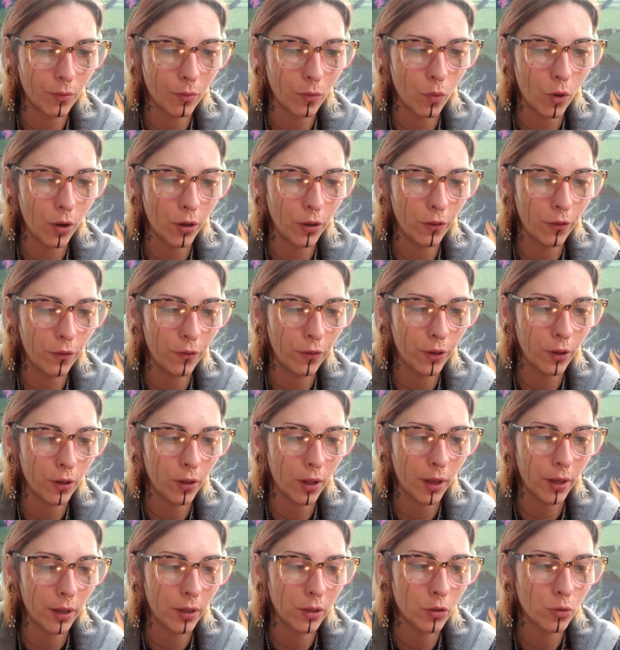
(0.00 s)
what you feel
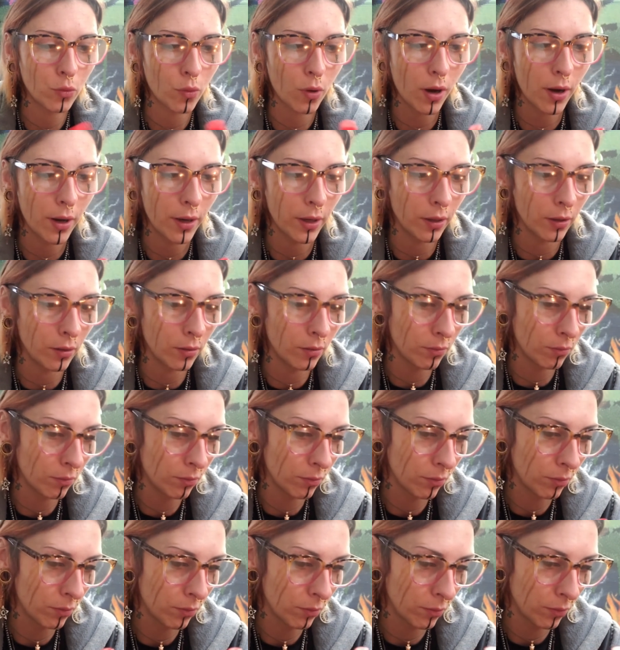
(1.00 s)
like is right.
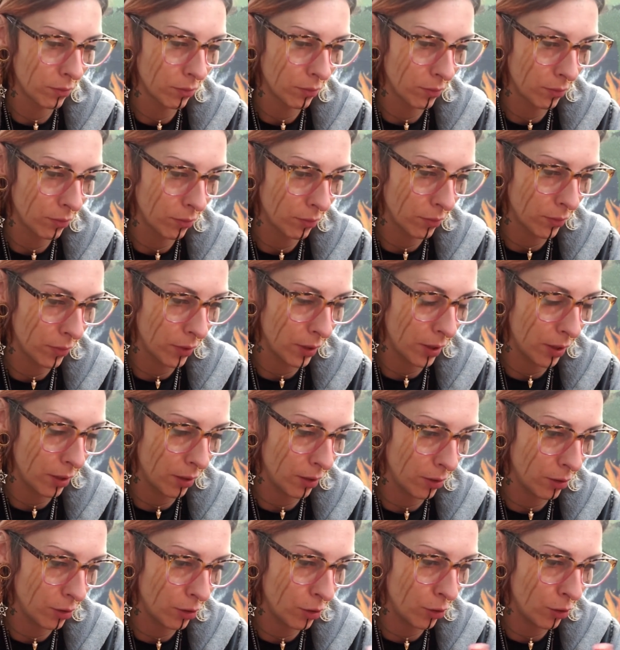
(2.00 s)

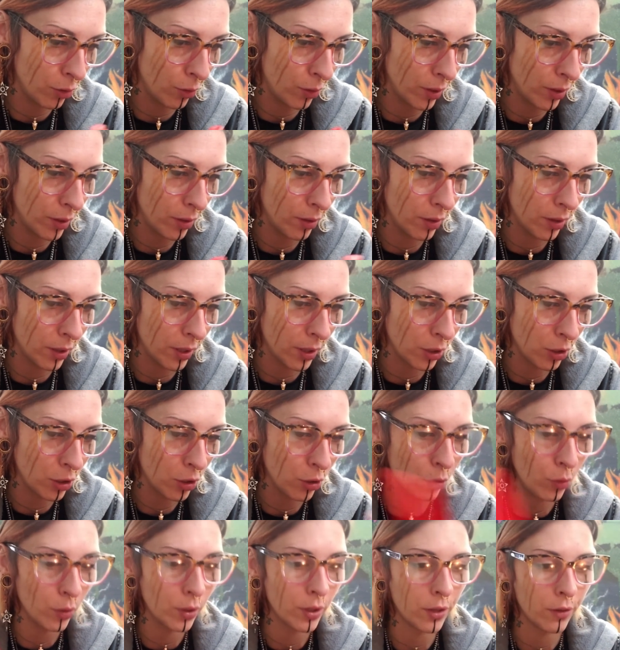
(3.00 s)
Do it
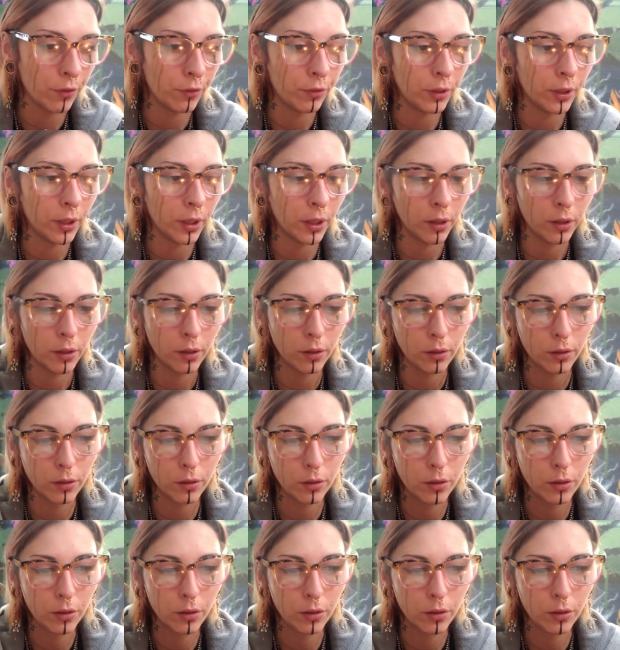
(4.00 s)
intuitively.